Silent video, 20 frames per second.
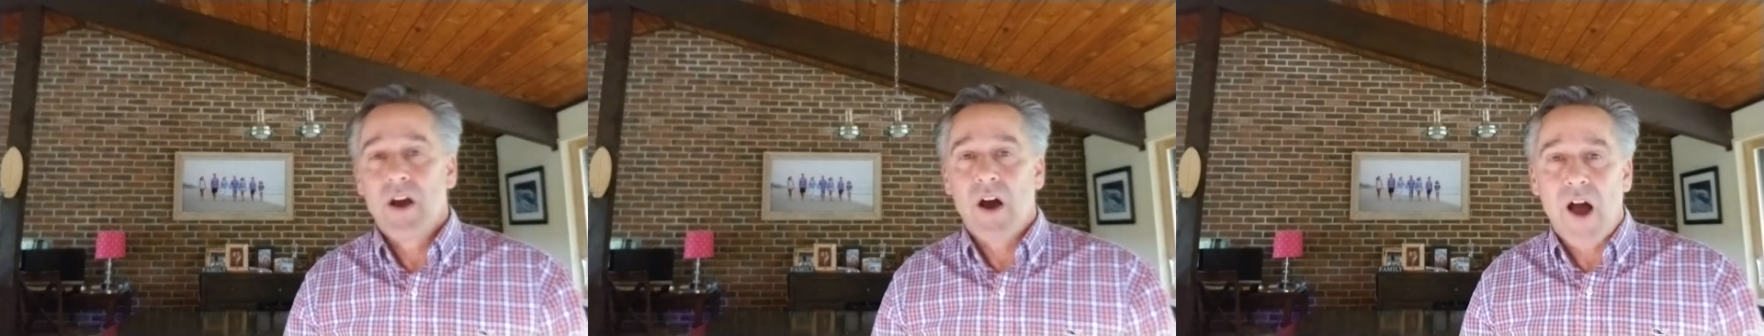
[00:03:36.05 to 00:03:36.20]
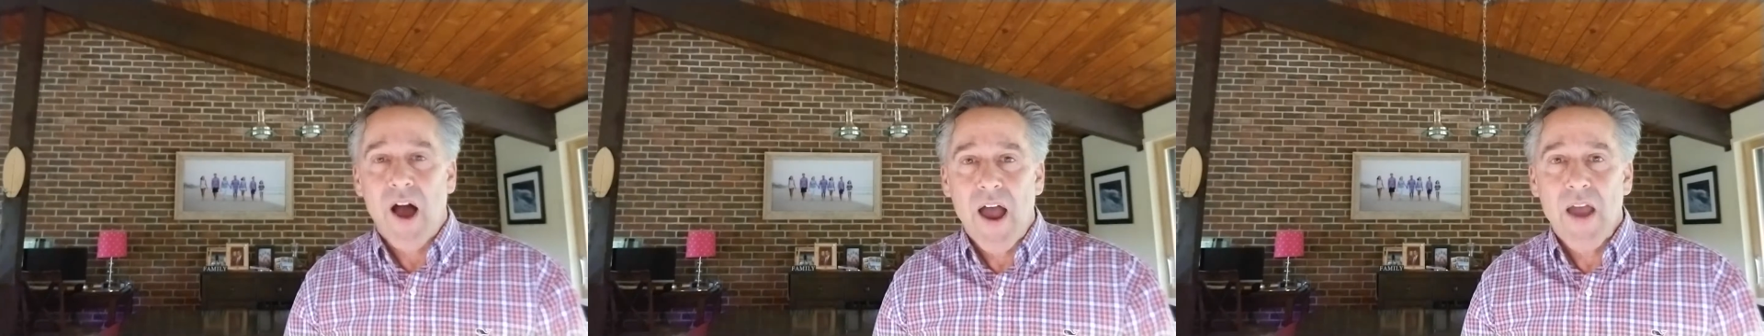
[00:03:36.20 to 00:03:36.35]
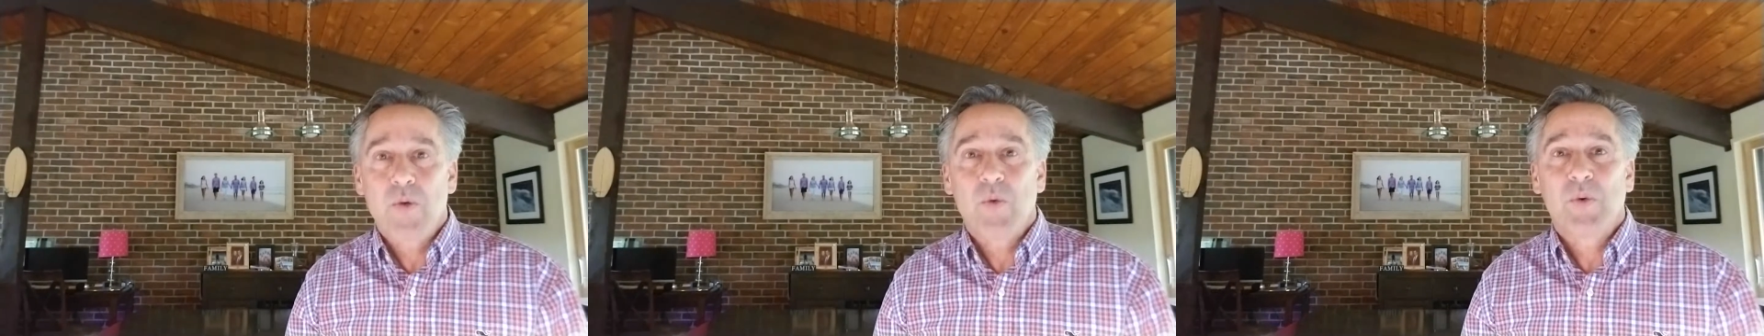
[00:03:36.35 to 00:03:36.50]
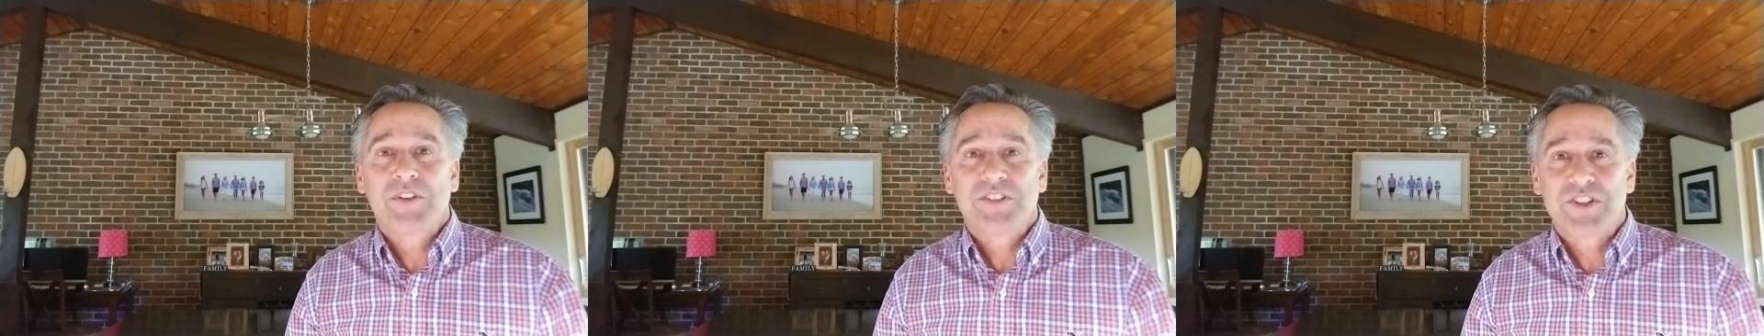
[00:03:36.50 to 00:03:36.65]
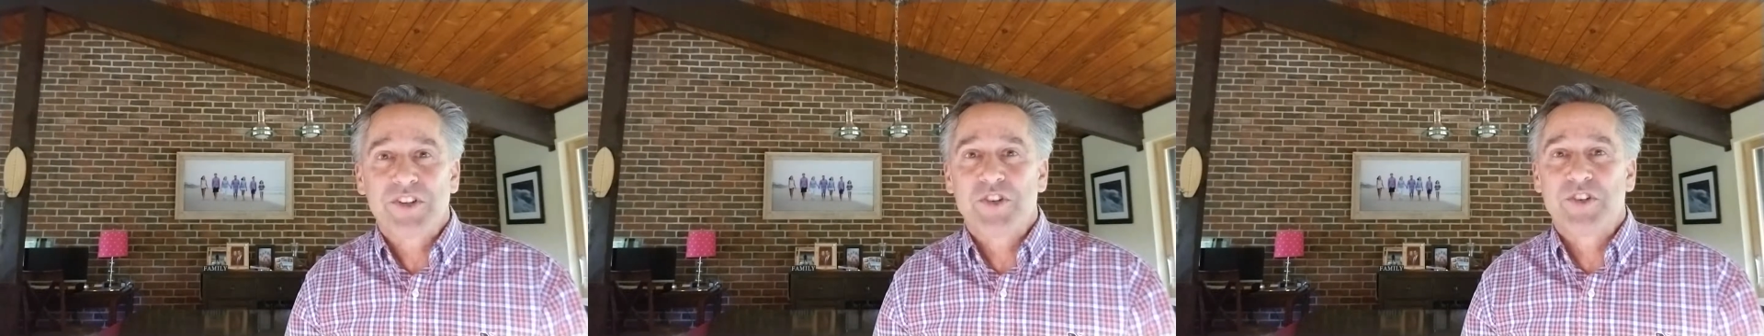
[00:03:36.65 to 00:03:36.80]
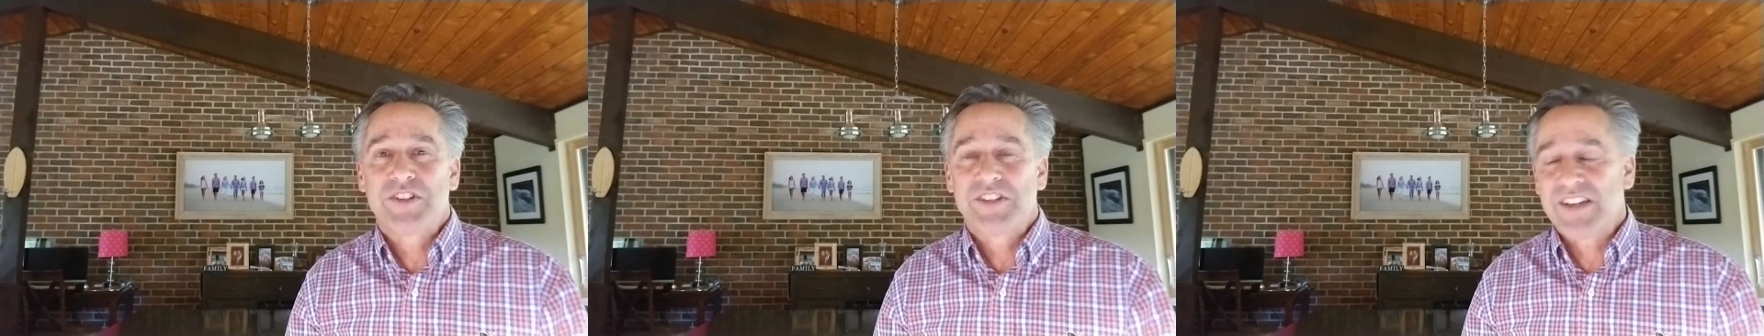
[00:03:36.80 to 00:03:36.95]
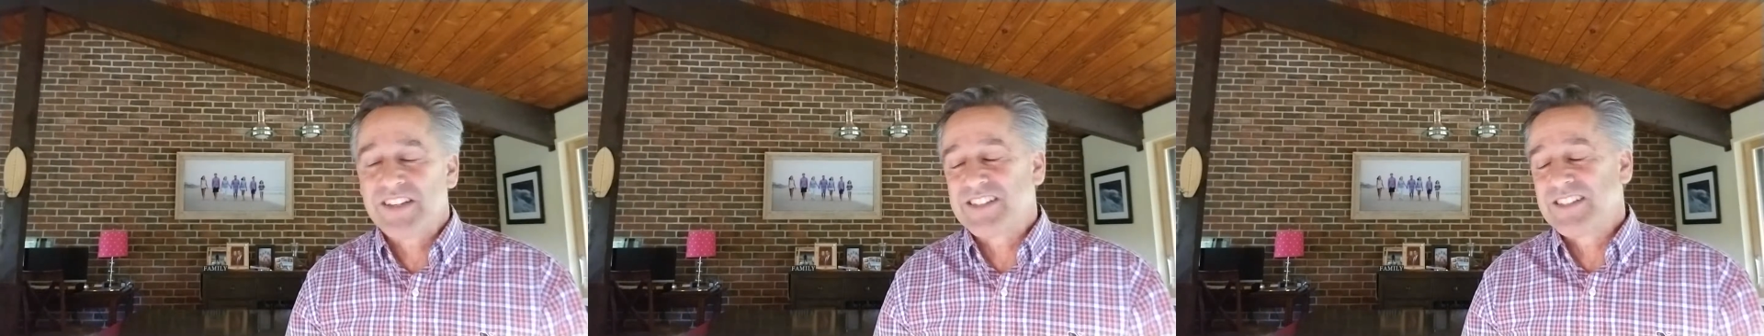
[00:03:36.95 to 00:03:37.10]
I will do
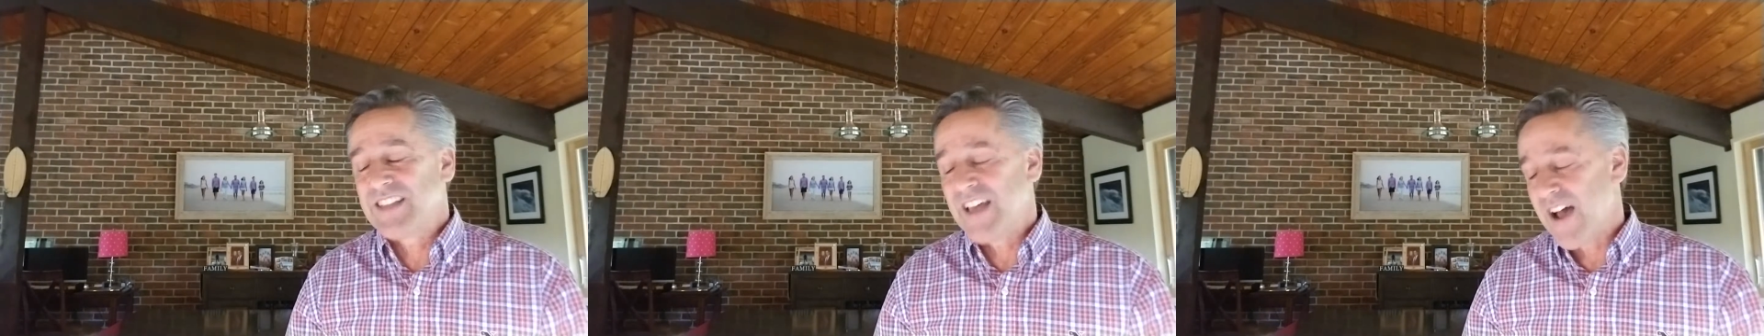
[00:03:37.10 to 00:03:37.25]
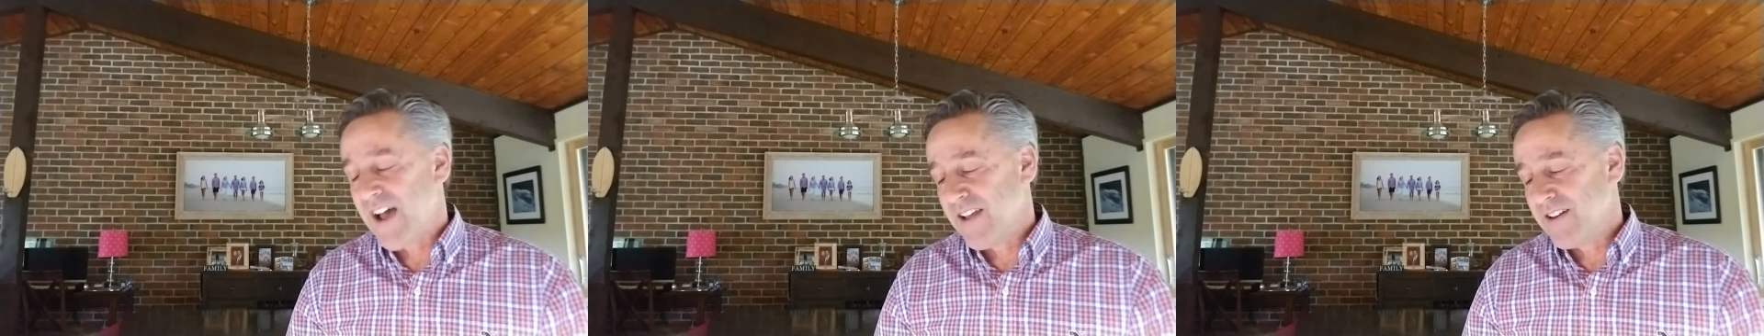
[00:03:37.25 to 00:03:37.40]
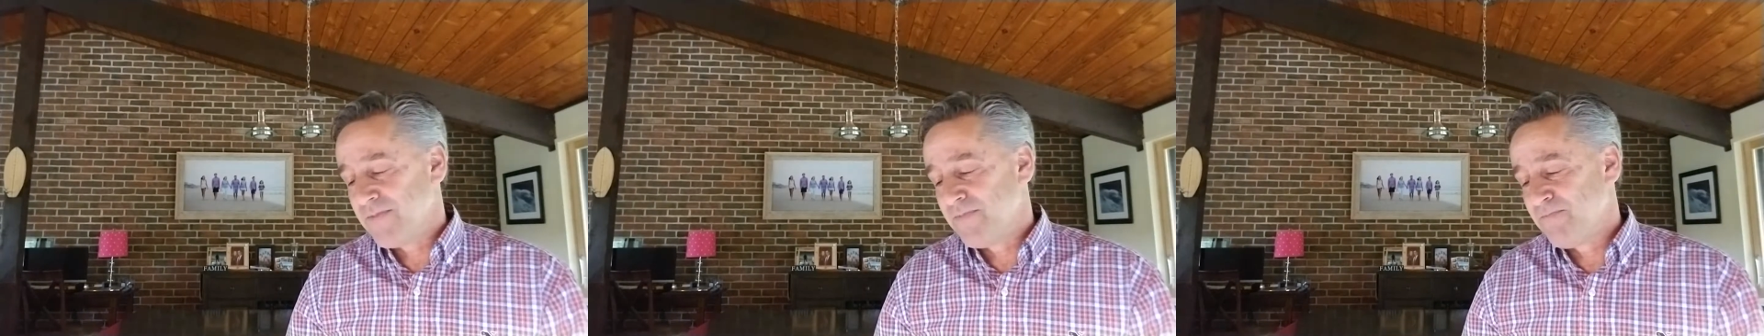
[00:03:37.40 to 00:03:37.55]
just that.